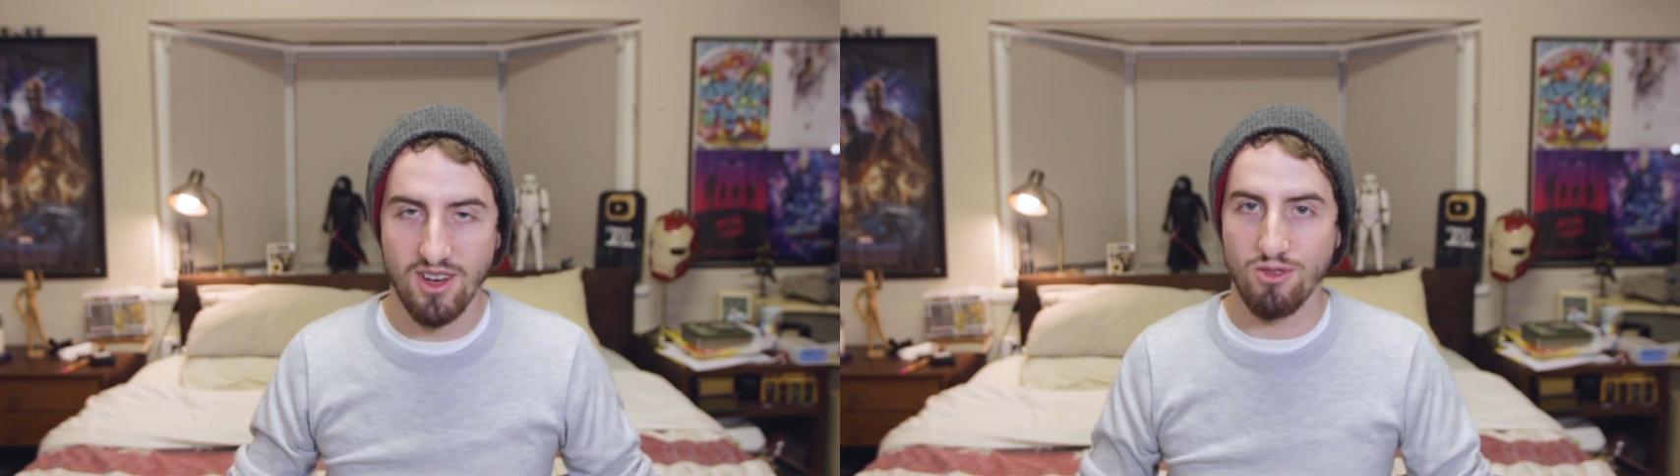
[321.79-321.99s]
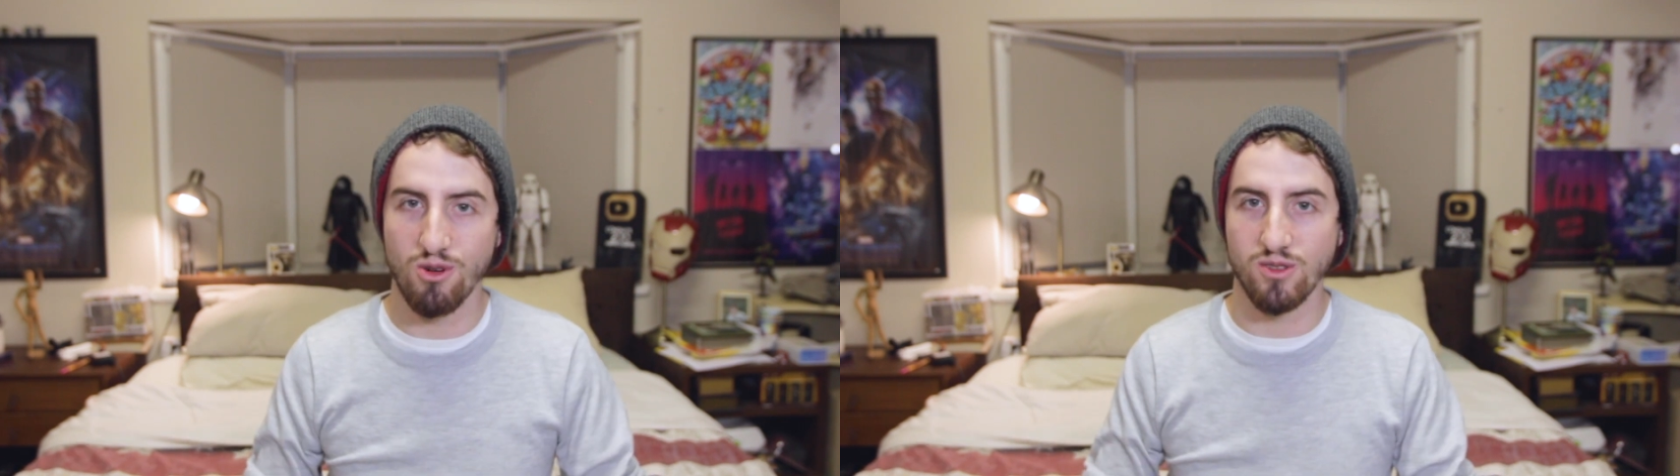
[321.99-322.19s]

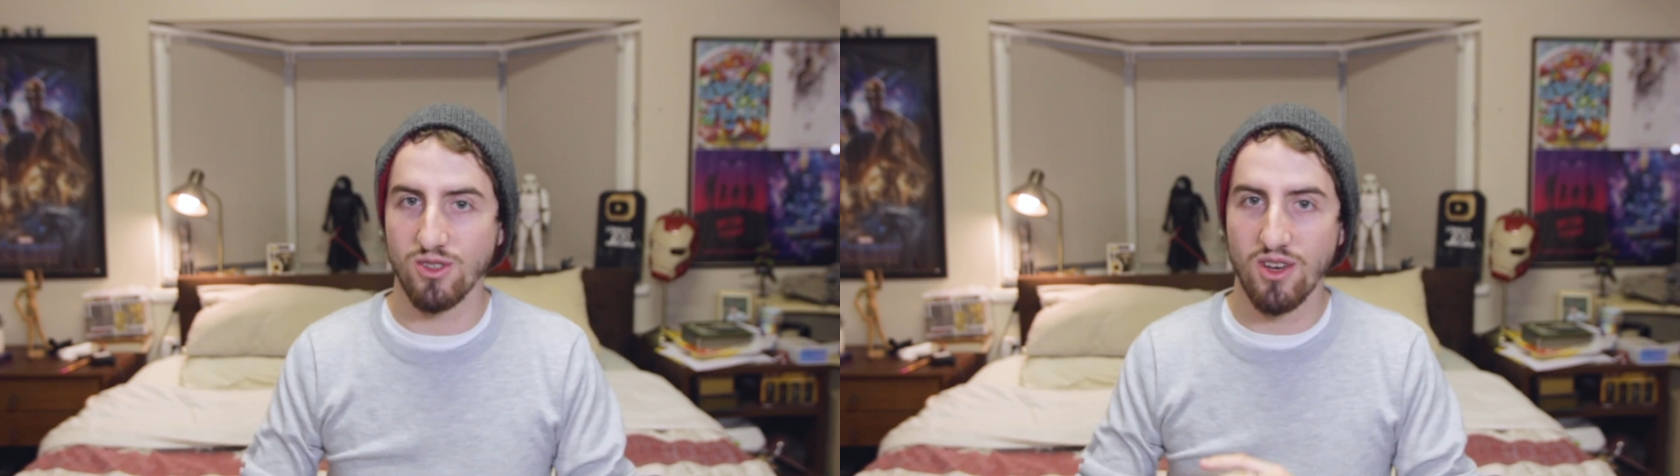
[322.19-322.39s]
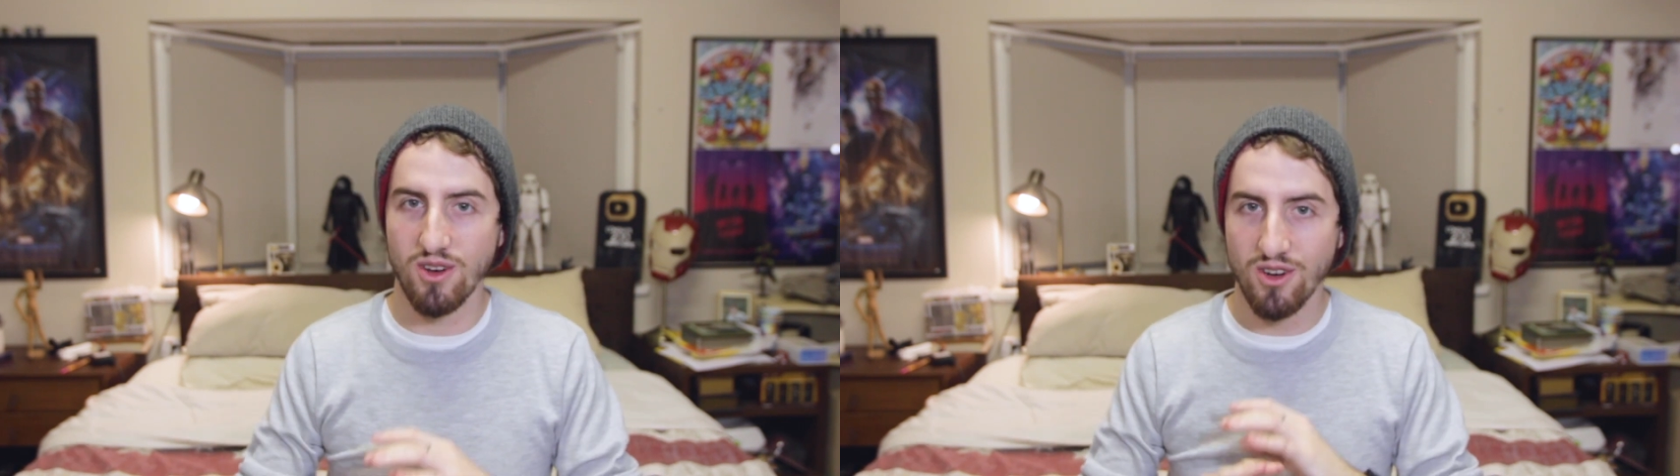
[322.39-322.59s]
I thought it
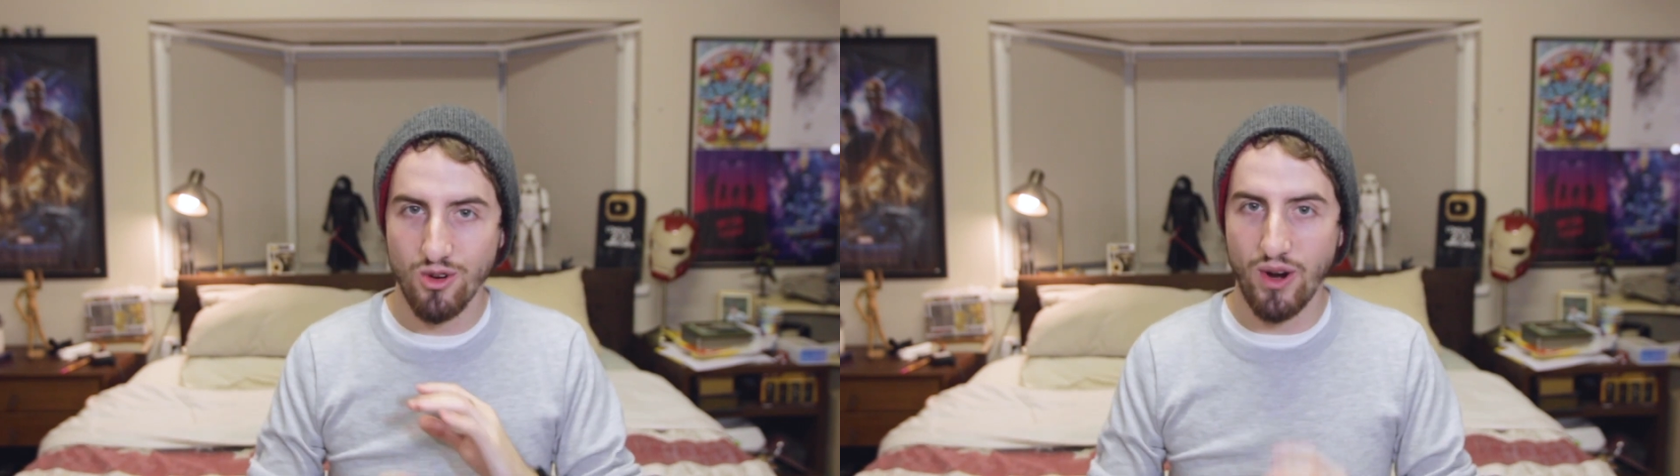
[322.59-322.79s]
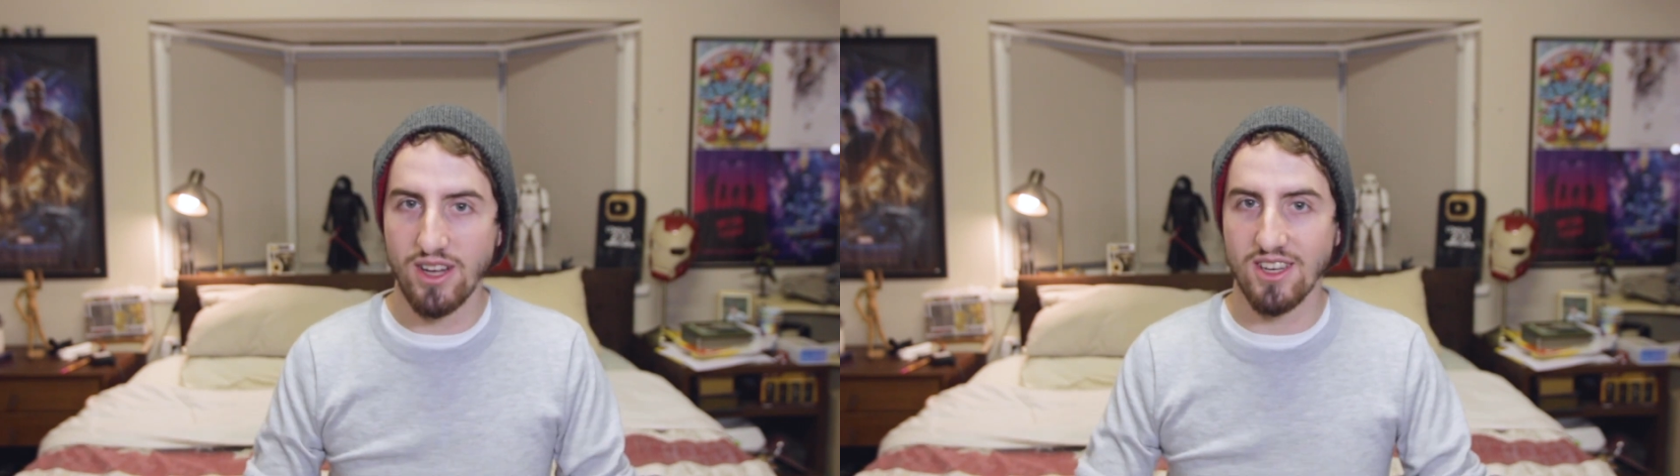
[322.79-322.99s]
was
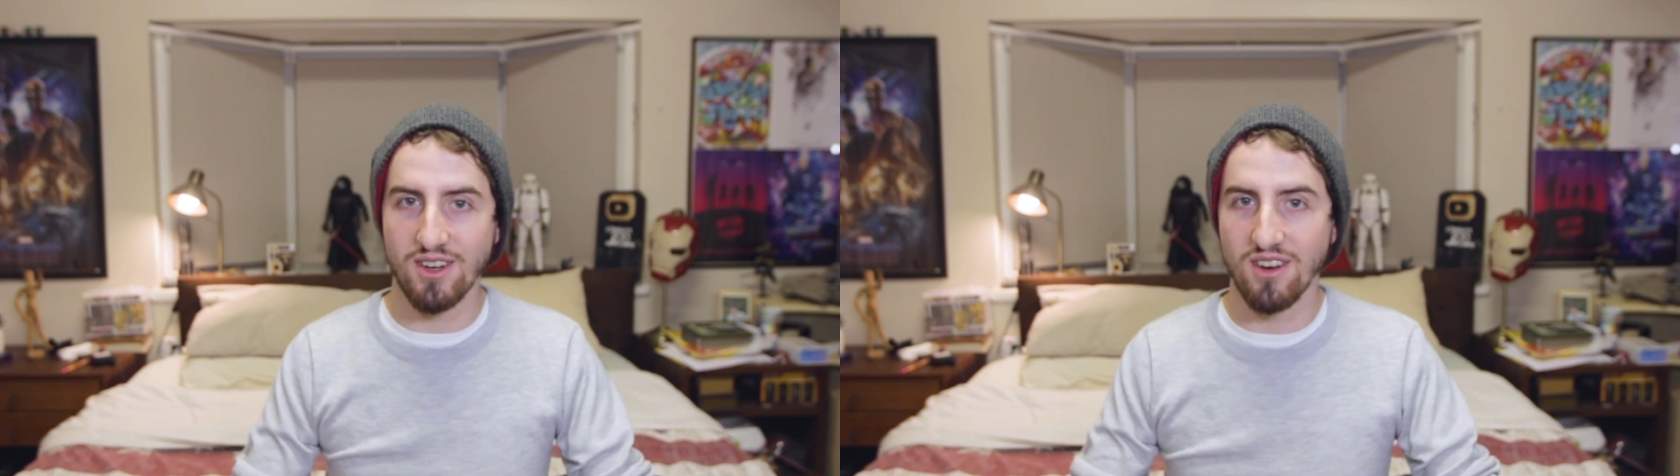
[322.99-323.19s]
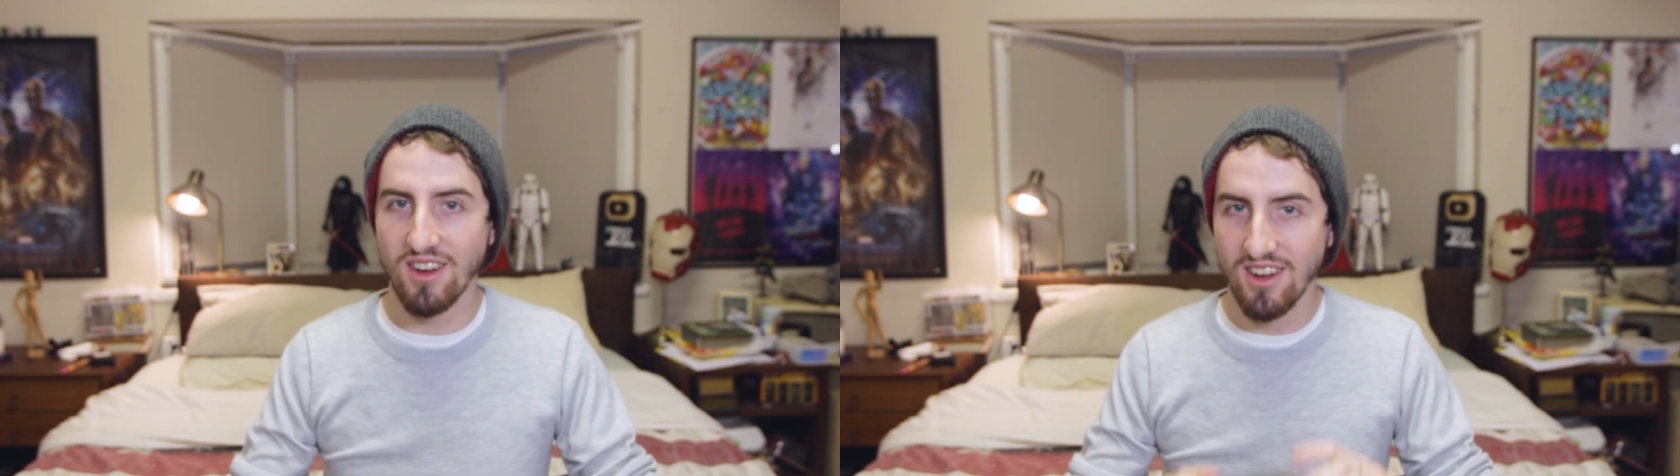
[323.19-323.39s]
great,
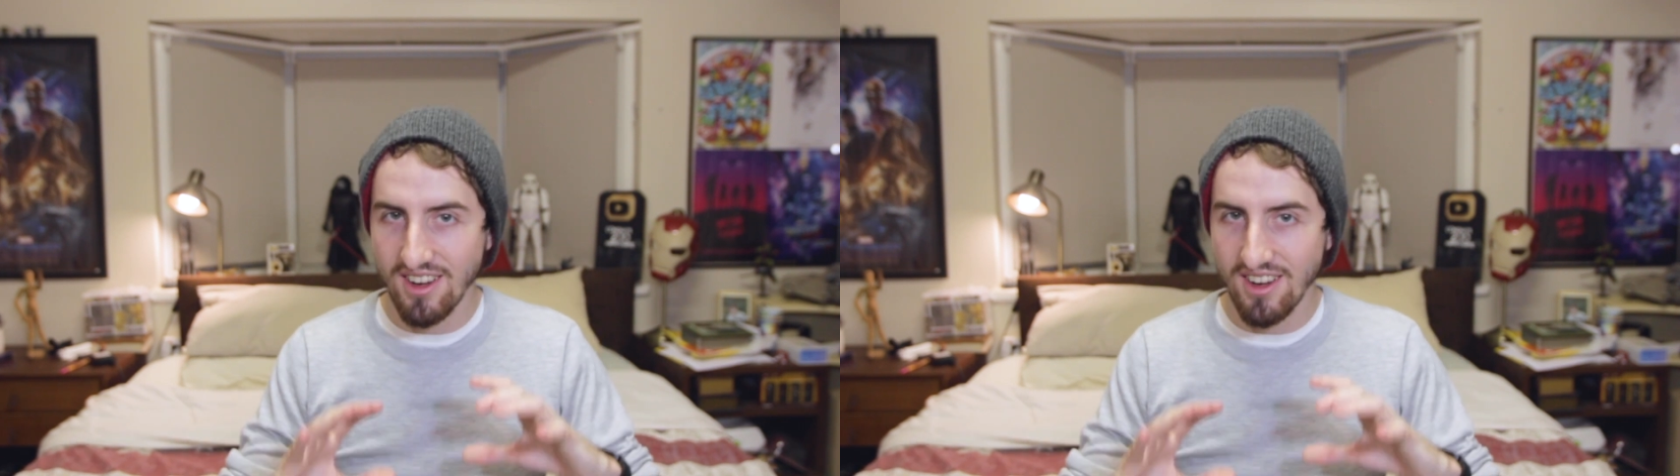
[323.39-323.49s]
and